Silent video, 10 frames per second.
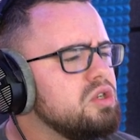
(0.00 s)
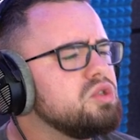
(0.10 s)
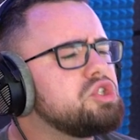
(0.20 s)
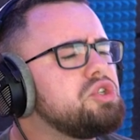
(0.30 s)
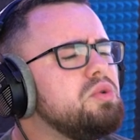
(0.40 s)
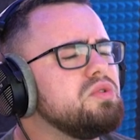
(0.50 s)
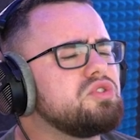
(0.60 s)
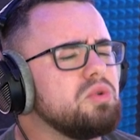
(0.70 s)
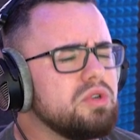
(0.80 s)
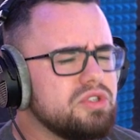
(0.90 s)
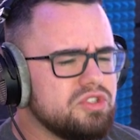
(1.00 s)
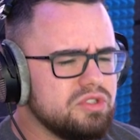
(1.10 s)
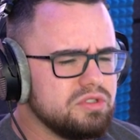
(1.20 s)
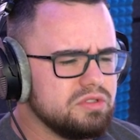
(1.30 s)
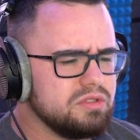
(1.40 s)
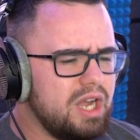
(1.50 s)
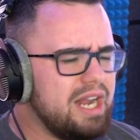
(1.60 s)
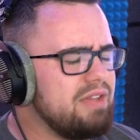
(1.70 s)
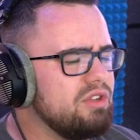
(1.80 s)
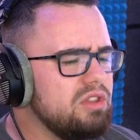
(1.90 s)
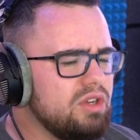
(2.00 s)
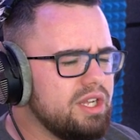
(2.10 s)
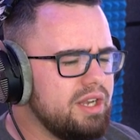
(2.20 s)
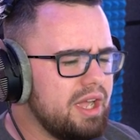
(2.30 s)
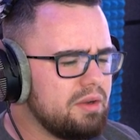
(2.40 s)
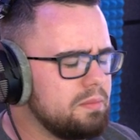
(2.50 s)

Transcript: Shunosaurus. I ain't even looking at him.